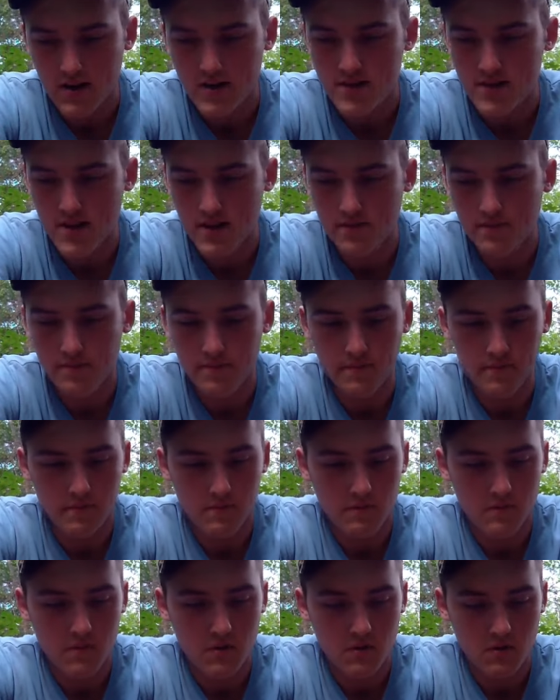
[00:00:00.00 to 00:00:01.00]
That's it.
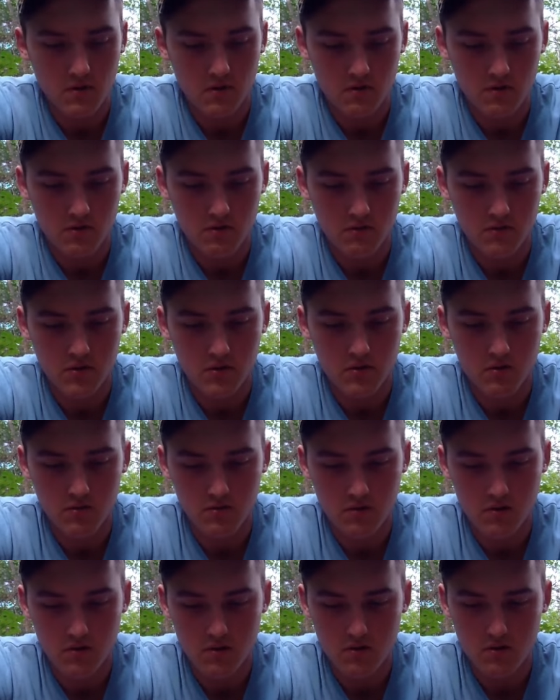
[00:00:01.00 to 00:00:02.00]

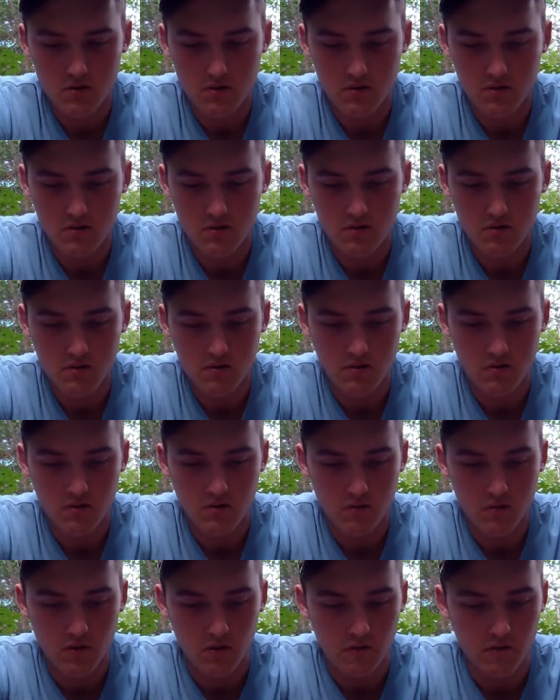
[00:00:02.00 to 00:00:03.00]
So
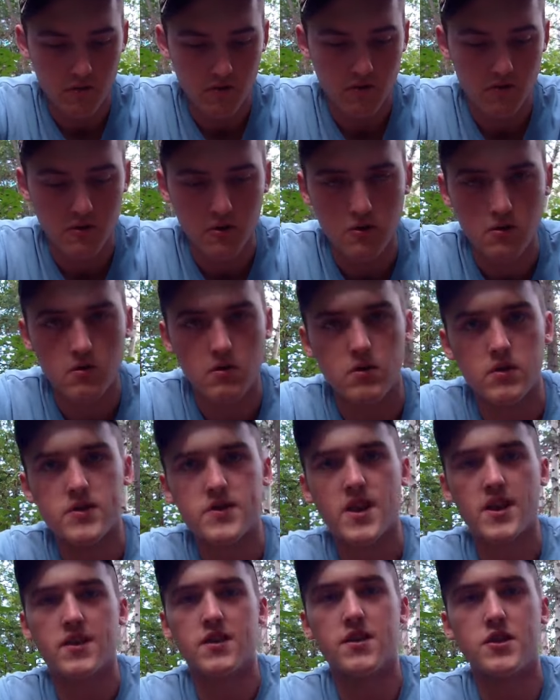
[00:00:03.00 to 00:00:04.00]
without further ado,
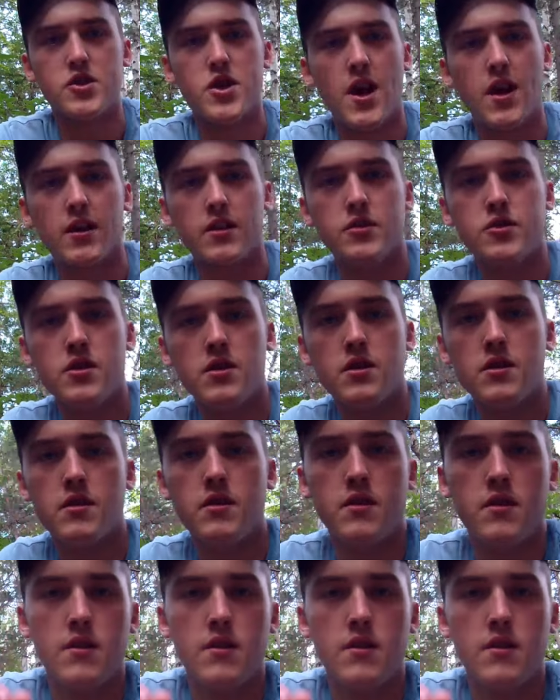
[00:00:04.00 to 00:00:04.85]
let's get to the challenge.